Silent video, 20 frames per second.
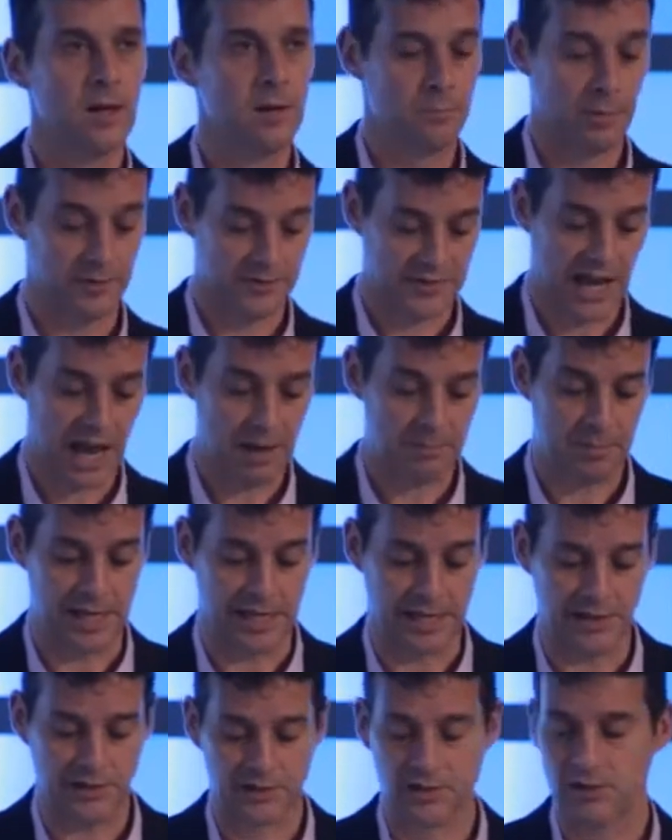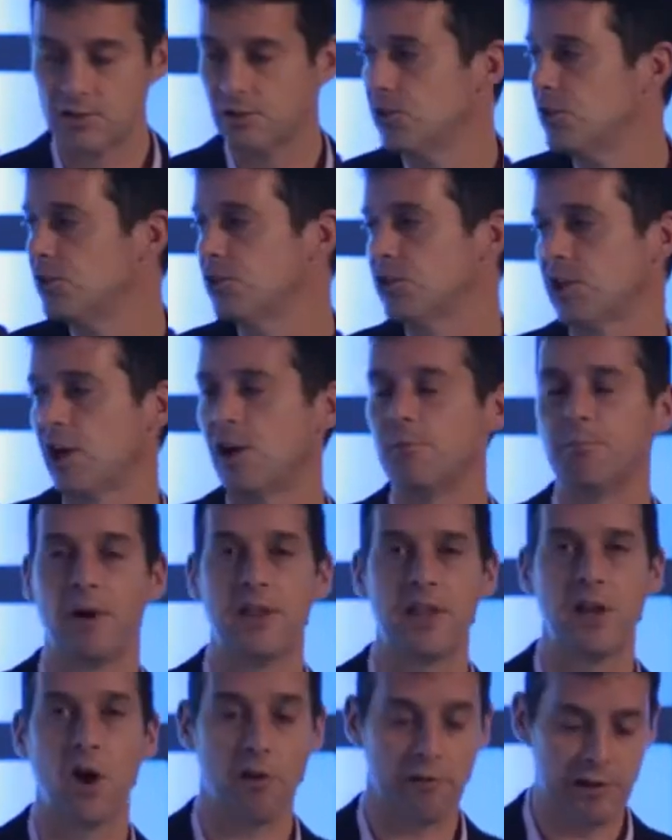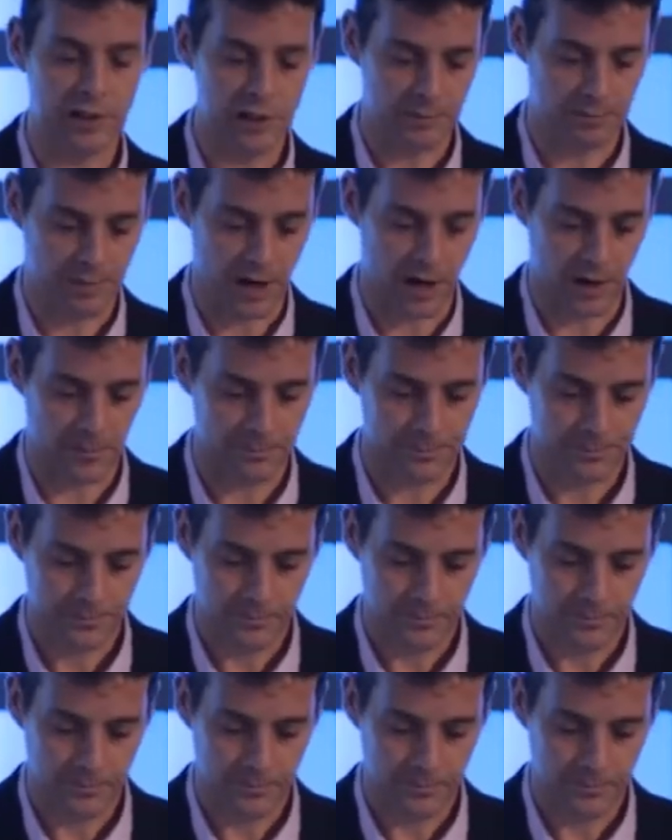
But tablets, shown by the orange bar,